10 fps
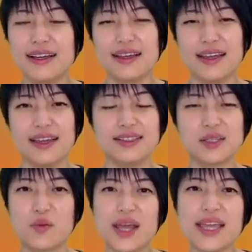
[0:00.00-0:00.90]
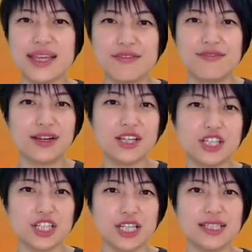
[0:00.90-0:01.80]
And the way it
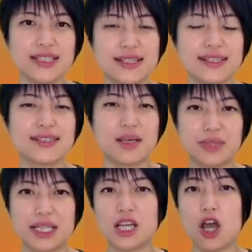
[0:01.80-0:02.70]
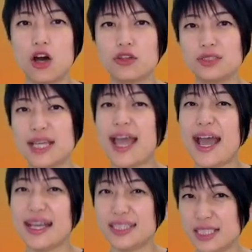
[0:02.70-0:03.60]
functions is something called the
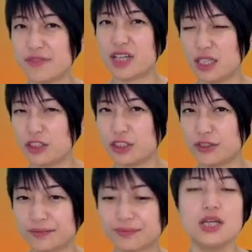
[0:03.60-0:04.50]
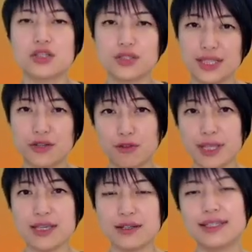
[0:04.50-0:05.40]
additive color. So you see a
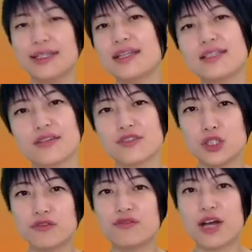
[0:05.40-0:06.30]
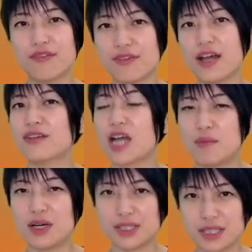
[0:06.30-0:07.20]
red here, and that is of 255,
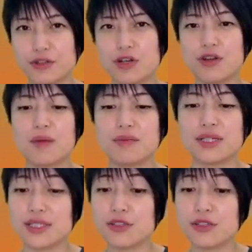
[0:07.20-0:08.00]
comma 0, comma 0